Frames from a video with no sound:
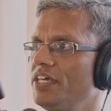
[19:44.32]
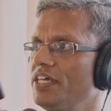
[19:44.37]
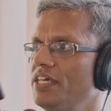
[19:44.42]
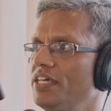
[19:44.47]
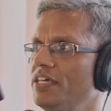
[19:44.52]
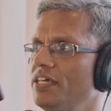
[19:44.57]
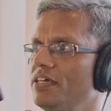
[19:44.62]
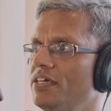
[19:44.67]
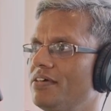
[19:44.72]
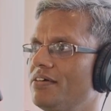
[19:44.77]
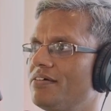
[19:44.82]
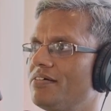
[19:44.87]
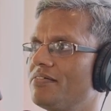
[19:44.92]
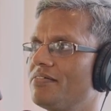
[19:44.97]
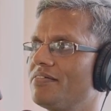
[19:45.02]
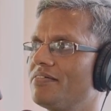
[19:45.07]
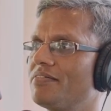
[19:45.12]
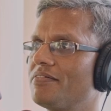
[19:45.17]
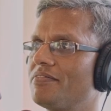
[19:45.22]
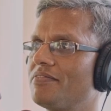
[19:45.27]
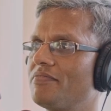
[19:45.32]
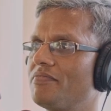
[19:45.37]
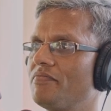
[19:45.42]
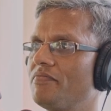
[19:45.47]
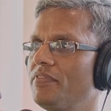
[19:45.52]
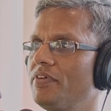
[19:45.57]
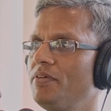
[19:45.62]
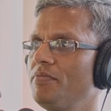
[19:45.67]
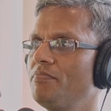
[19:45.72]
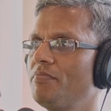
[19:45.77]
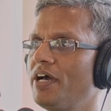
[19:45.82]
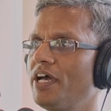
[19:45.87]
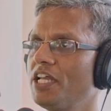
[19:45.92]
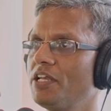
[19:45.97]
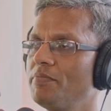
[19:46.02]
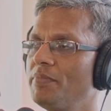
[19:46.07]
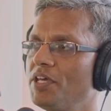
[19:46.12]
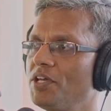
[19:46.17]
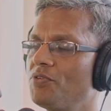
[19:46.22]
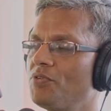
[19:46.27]
We, We
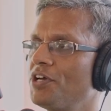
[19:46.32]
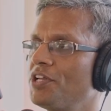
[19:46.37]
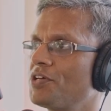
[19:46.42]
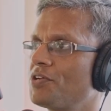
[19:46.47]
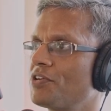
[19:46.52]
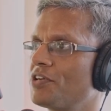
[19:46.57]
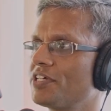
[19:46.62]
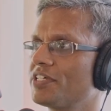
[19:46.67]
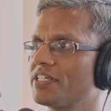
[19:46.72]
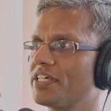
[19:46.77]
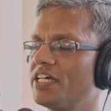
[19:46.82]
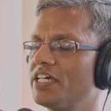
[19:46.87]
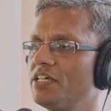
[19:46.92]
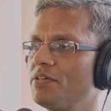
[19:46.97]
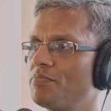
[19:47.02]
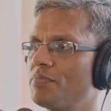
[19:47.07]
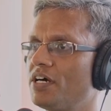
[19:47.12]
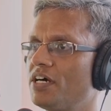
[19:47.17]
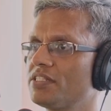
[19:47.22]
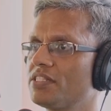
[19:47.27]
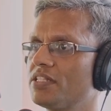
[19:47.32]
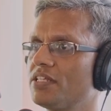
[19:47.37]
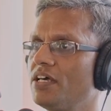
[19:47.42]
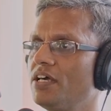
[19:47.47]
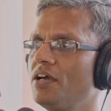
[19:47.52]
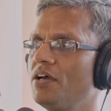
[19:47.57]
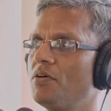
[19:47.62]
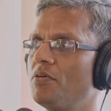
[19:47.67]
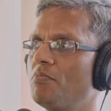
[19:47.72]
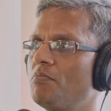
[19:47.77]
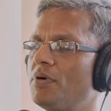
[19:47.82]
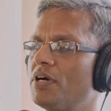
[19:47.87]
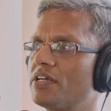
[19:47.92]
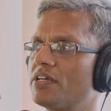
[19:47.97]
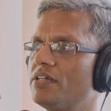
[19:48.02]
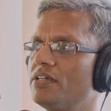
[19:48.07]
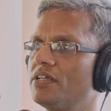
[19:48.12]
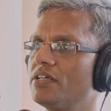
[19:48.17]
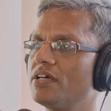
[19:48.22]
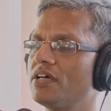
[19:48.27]
might be going down on a scary path,
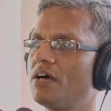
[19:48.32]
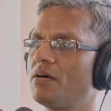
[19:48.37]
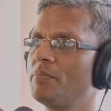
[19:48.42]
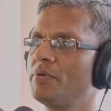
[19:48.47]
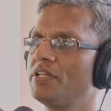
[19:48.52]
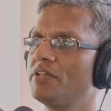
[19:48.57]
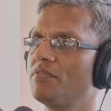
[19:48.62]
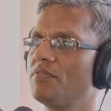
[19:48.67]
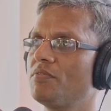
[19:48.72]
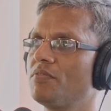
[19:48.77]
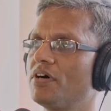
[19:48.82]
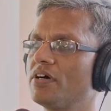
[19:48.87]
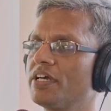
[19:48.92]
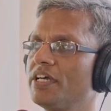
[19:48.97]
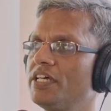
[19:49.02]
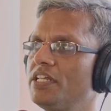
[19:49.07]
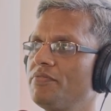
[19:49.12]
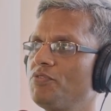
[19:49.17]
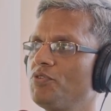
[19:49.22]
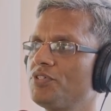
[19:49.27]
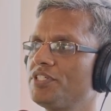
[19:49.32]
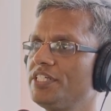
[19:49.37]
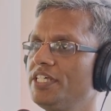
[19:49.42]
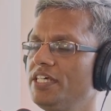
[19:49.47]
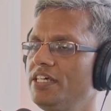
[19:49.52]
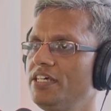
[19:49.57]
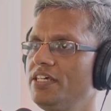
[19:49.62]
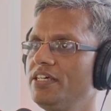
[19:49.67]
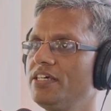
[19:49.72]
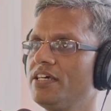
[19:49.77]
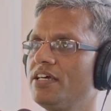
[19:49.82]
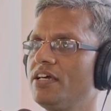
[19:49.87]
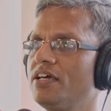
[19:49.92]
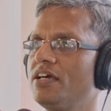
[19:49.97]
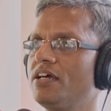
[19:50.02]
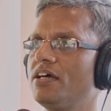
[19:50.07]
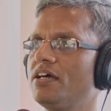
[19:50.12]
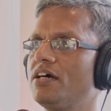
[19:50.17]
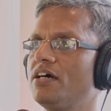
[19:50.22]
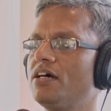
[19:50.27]
but I mean, again, if you see
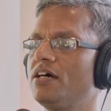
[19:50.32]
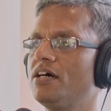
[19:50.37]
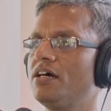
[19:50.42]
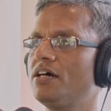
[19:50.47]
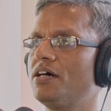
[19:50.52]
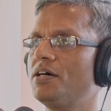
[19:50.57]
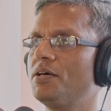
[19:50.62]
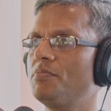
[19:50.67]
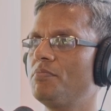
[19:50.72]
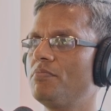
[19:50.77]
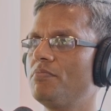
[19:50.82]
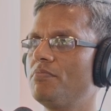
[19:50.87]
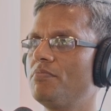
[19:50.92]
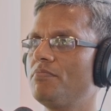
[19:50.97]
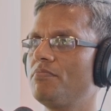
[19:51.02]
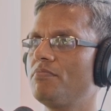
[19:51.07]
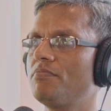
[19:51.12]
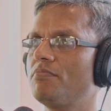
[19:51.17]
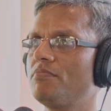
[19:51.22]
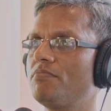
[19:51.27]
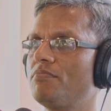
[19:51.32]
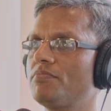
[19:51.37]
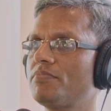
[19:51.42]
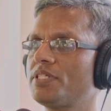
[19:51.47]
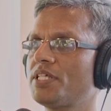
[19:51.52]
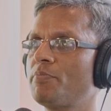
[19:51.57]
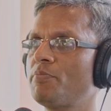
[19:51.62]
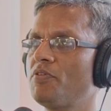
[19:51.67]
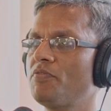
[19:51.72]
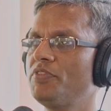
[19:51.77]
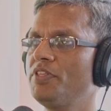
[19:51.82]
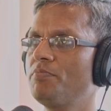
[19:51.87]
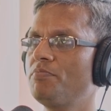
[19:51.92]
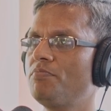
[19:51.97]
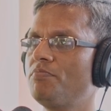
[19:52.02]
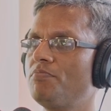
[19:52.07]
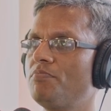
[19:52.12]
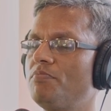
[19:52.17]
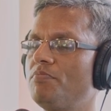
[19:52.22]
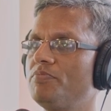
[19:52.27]
um, some of the
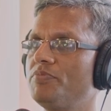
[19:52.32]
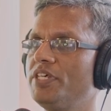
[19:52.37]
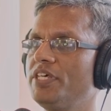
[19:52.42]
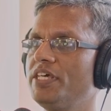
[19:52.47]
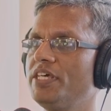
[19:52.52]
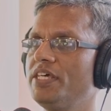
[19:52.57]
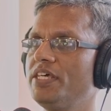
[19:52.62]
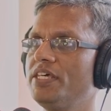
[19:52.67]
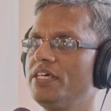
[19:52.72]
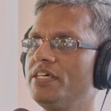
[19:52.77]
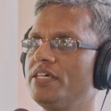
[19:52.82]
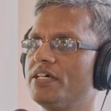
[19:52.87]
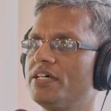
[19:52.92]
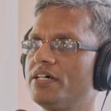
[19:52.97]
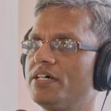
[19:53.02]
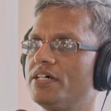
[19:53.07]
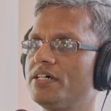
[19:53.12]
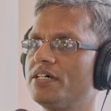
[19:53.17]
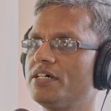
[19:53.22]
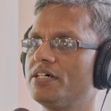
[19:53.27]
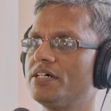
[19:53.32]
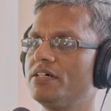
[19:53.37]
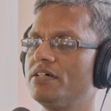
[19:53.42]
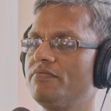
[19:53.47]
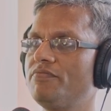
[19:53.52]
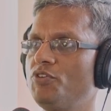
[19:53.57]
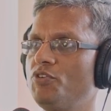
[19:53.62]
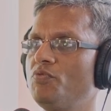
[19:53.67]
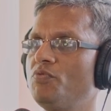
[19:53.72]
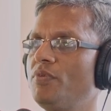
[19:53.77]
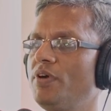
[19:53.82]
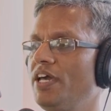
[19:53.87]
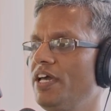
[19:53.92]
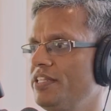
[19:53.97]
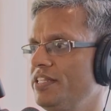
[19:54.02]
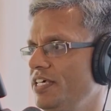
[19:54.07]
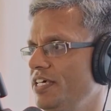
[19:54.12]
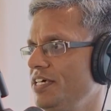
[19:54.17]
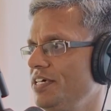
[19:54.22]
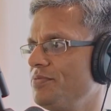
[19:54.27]
the uh, if you
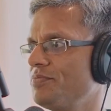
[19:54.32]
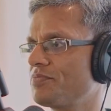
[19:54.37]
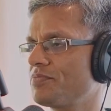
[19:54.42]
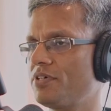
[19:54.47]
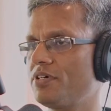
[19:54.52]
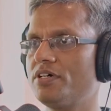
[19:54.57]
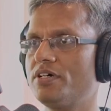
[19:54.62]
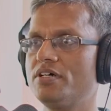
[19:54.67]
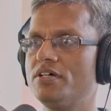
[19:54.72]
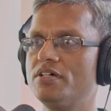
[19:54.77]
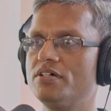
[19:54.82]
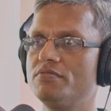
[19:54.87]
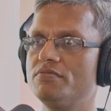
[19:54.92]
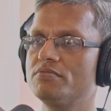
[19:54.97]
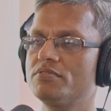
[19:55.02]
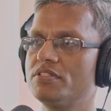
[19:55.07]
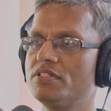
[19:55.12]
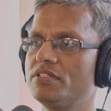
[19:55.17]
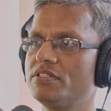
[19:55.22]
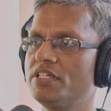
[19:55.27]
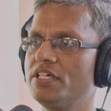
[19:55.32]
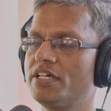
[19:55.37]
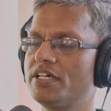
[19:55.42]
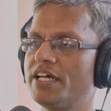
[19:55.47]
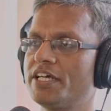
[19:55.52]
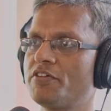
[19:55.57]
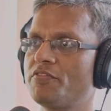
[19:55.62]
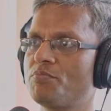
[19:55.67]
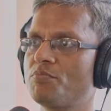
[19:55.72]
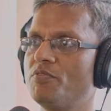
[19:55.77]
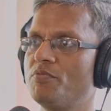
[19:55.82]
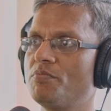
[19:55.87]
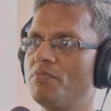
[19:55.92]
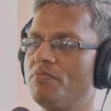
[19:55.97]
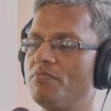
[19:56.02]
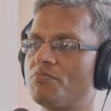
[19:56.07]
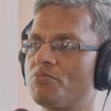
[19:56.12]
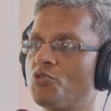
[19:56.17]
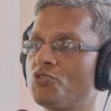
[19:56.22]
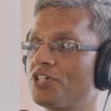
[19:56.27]
weigh the uh, the kind of
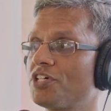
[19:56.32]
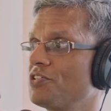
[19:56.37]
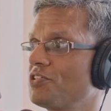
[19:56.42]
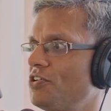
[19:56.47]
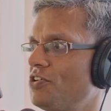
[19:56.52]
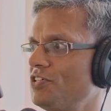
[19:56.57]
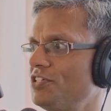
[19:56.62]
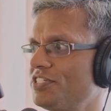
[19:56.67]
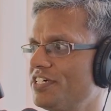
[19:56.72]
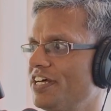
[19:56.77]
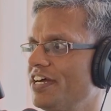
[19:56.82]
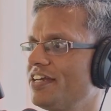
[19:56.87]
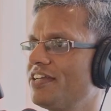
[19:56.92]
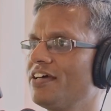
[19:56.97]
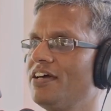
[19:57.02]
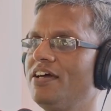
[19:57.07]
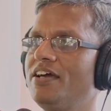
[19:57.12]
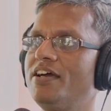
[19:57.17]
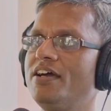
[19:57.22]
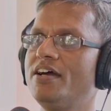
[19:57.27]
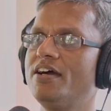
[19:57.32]
pros and cons, right?